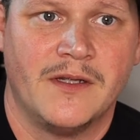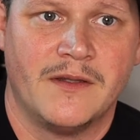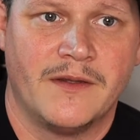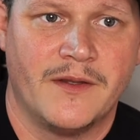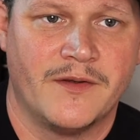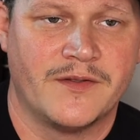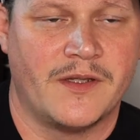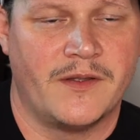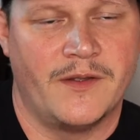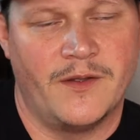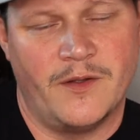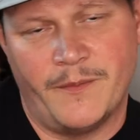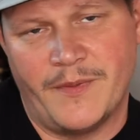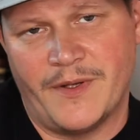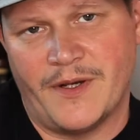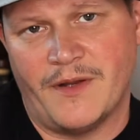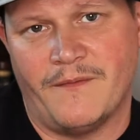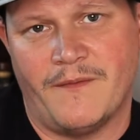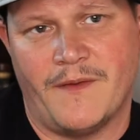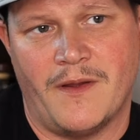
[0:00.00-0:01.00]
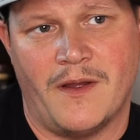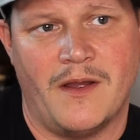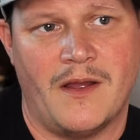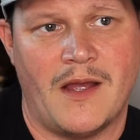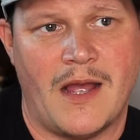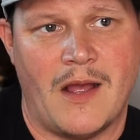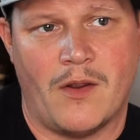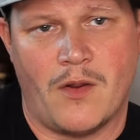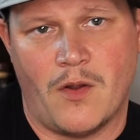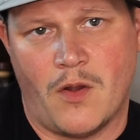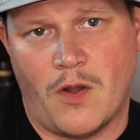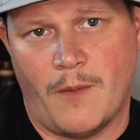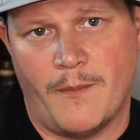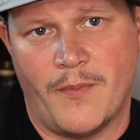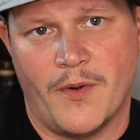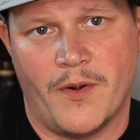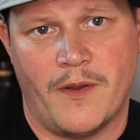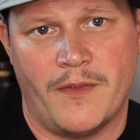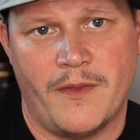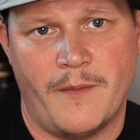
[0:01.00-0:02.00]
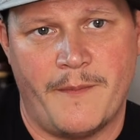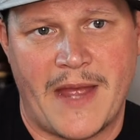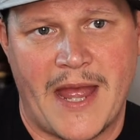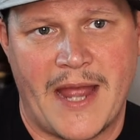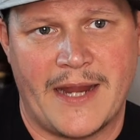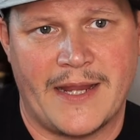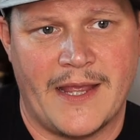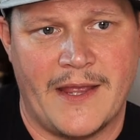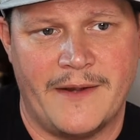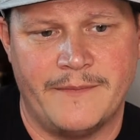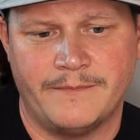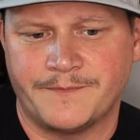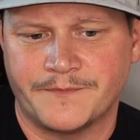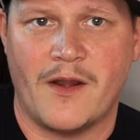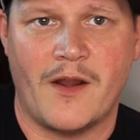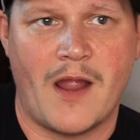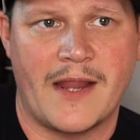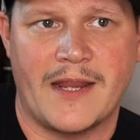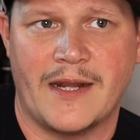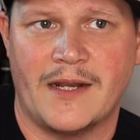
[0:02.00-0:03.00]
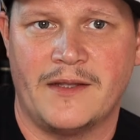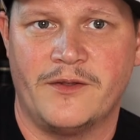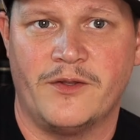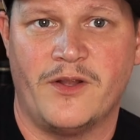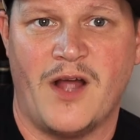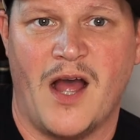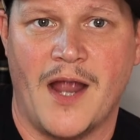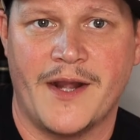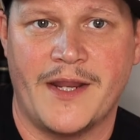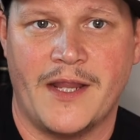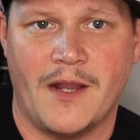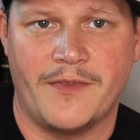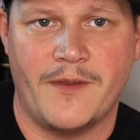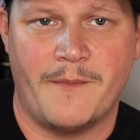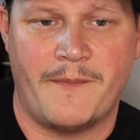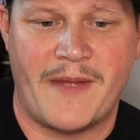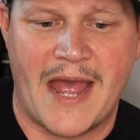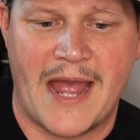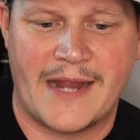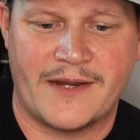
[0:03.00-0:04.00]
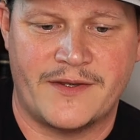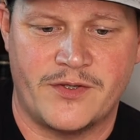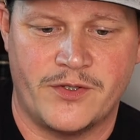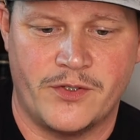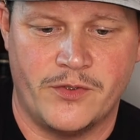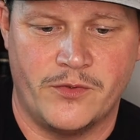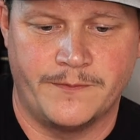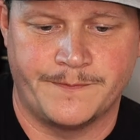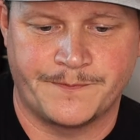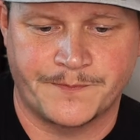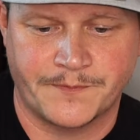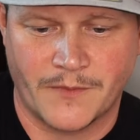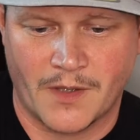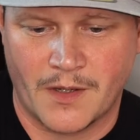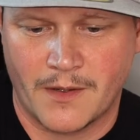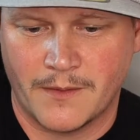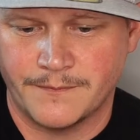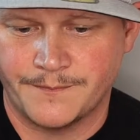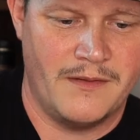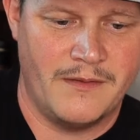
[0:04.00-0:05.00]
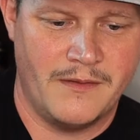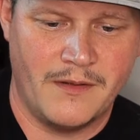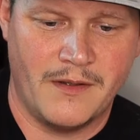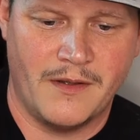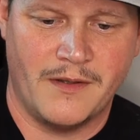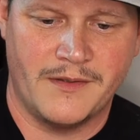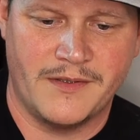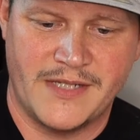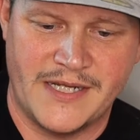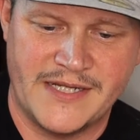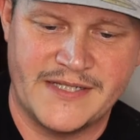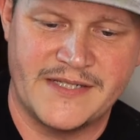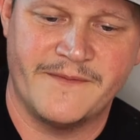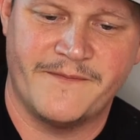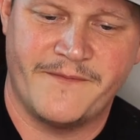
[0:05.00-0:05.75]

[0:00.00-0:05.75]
There's a little bit of alcohol burn on the back end. I get a little honey on the back too. A decent